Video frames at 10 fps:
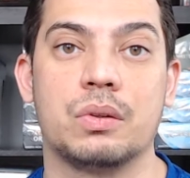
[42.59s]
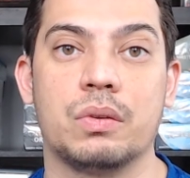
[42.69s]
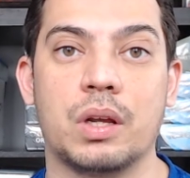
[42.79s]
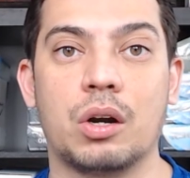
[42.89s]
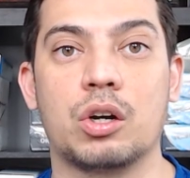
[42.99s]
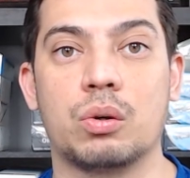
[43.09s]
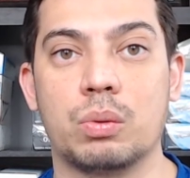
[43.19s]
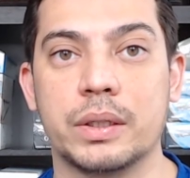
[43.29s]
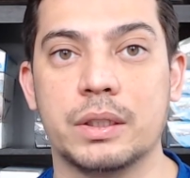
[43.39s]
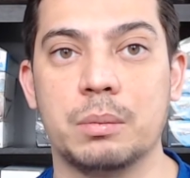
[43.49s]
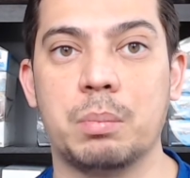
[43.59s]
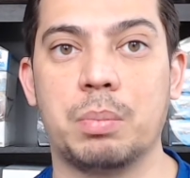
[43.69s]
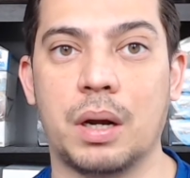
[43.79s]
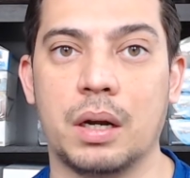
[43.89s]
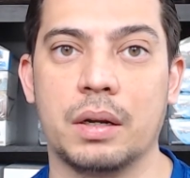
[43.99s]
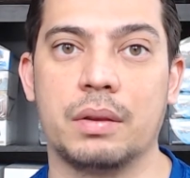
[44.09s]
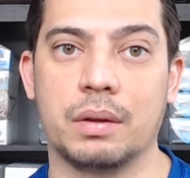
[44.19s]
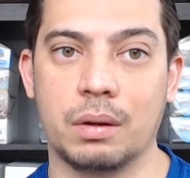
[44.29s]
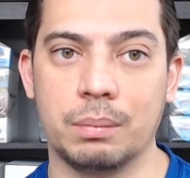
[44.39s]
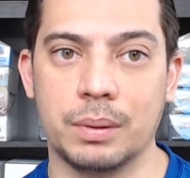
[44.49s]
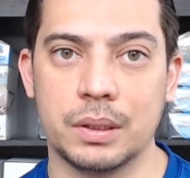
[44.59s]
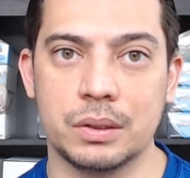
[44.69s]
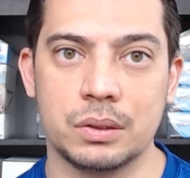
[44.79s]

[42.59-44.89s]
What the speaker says: that are corrected by the companies.